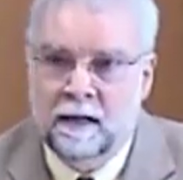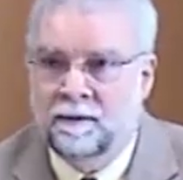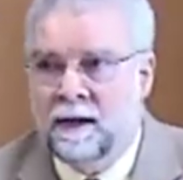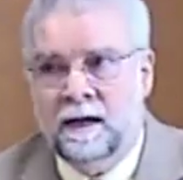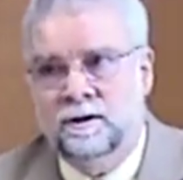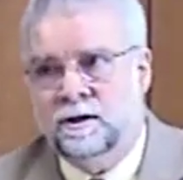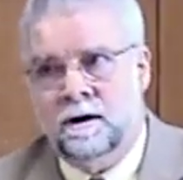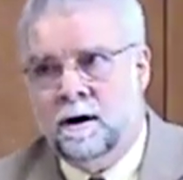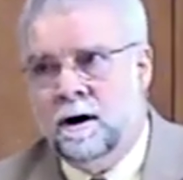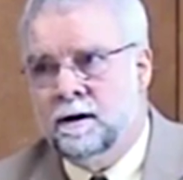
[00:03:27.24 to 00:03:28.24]
Things
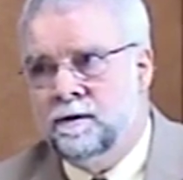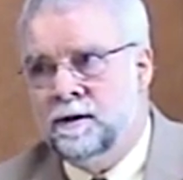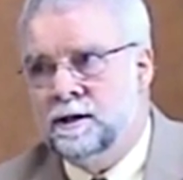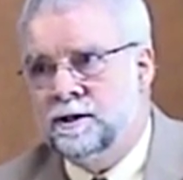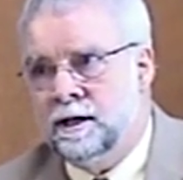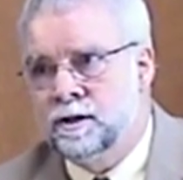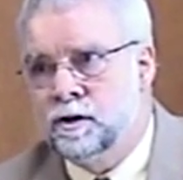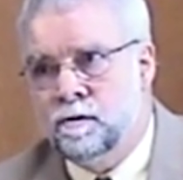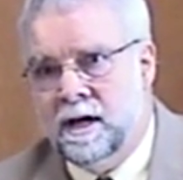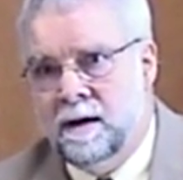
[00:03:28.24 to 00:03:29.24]
aren't this
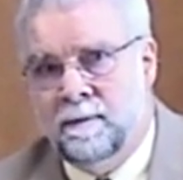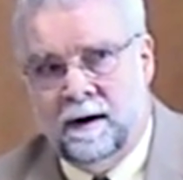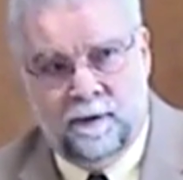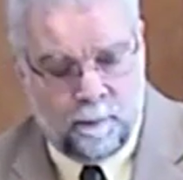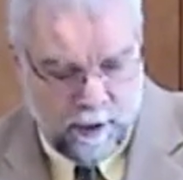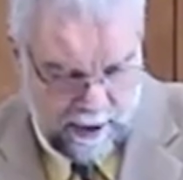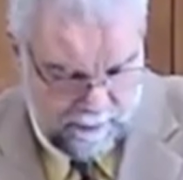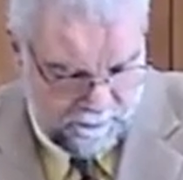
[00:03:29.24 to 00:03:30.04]
extreme everywhere.